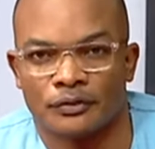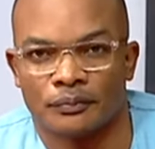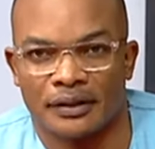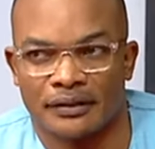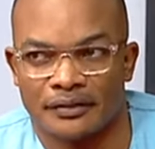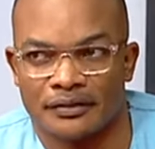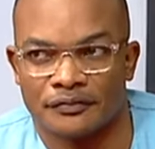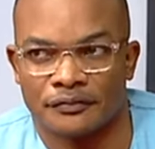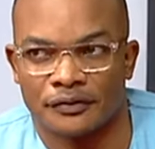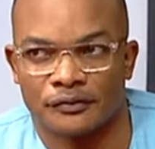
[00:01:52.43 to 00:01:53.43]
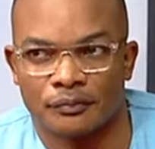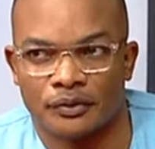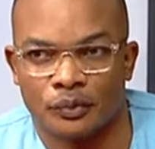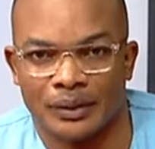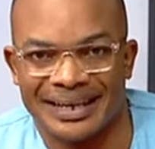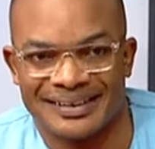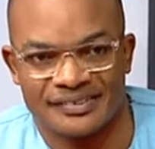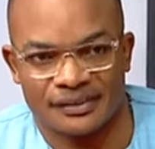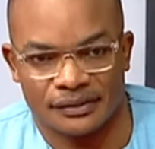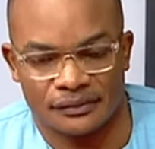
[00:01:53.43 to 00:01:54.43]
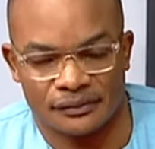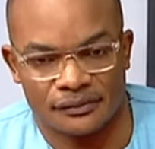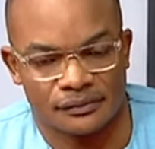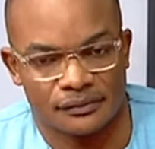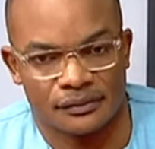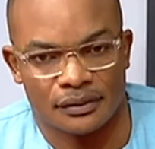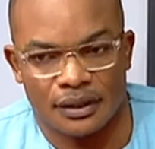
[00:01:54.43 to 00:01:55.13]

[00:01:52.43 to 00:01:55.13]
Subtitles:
to bring the difference between excellence